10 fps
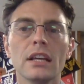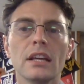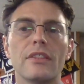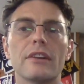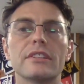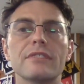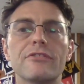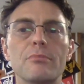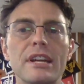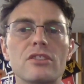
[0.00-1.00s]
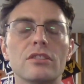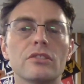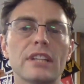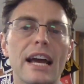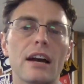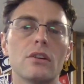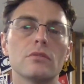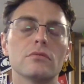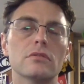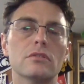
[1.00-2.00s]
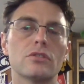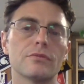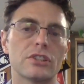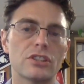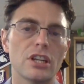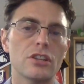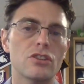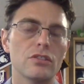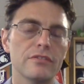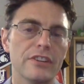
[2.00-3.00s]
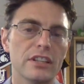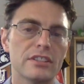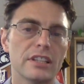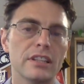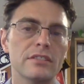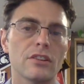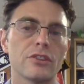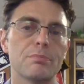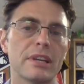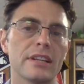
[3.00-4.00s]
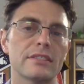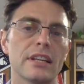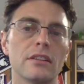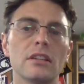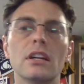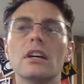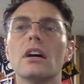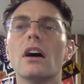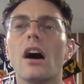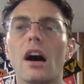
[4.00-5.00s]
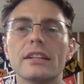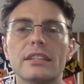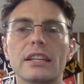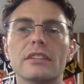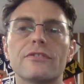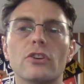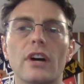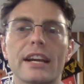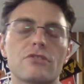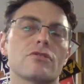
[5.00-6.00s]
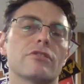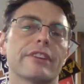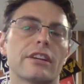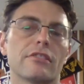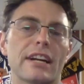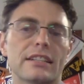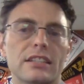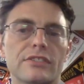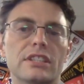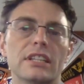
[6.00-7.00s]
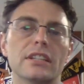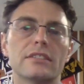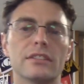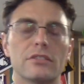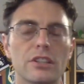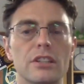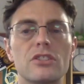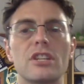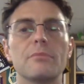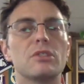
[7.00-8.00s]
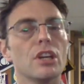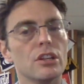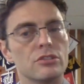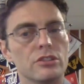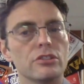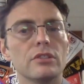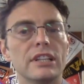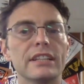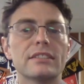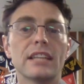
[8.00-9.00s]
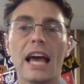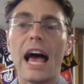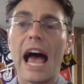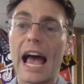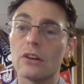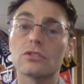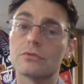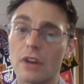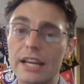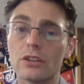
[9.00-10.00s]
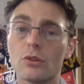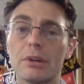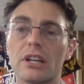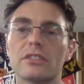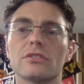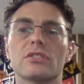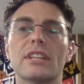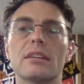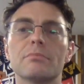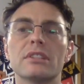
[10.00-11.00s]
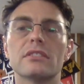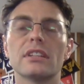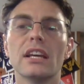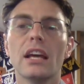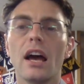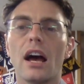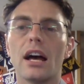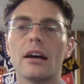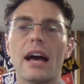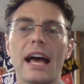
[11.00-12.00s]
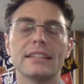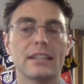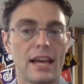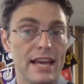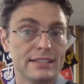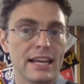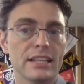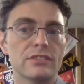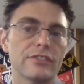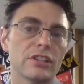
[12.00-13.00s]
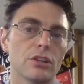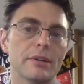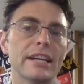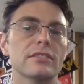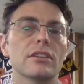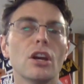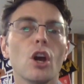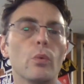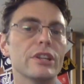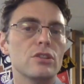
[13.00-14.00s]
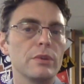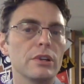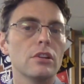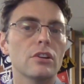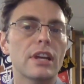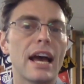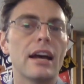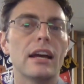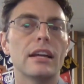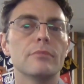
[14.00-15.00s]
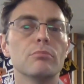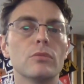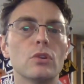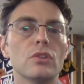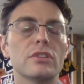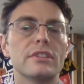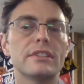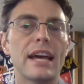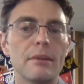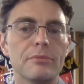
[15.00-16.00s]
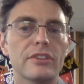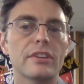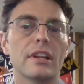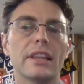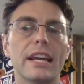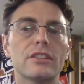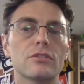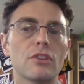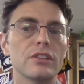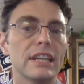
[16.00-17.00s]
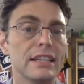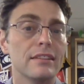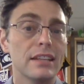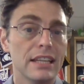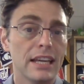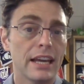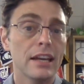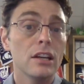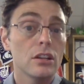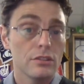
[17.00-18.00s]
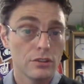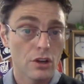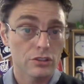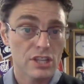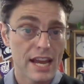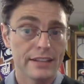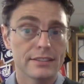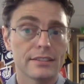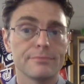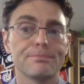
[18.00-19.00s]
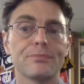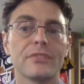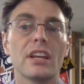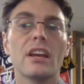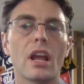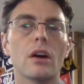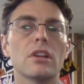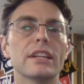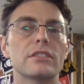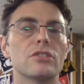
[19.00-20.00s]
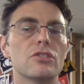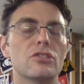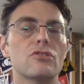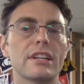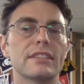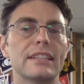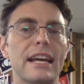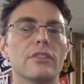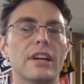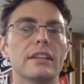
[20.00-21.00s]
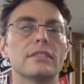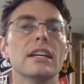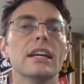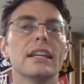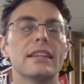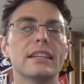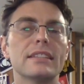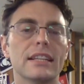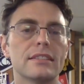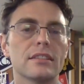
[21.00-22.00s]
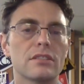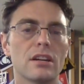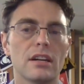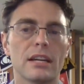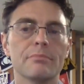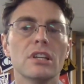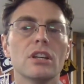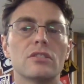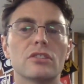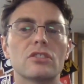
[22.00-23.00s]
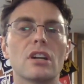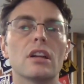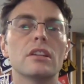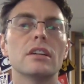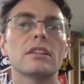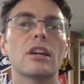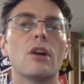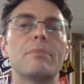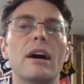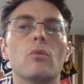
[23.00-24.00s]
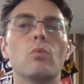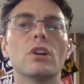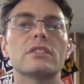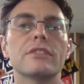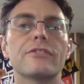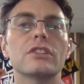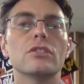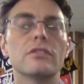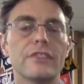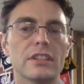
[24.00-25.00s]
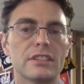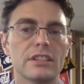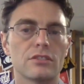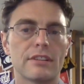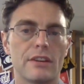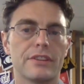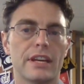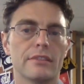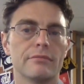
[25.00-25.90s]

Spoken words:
There is information on how to research universities on the PSL, ideas for extracurricular activities, internships, to-do lists, how to write your personal statement, and essays for the US, which we'll look at in more depth later on in the year, not yet. I'd like to just stress now that this is the time to start learning about what different universities are out there.